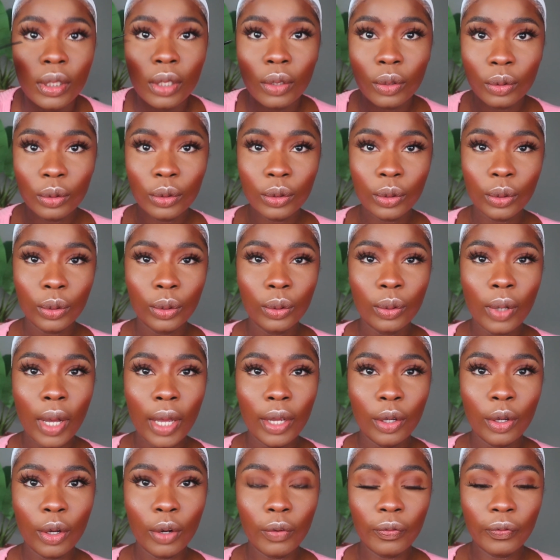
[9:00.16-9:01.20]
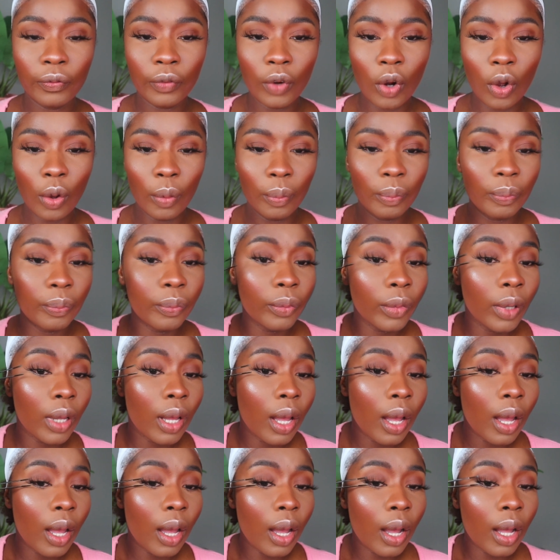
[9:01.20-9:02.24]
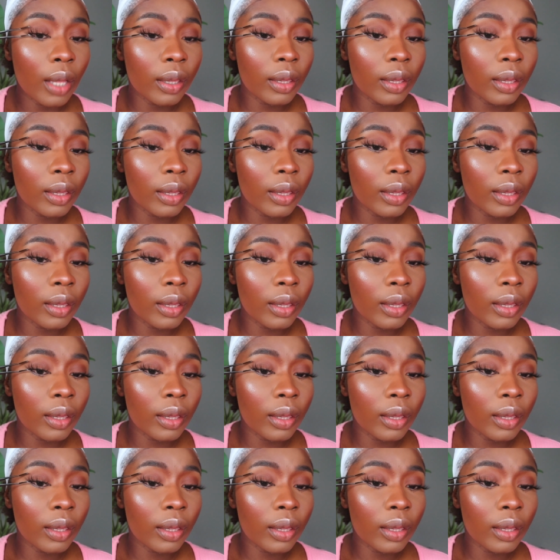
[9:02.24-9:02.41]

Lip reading: little tool I got from, I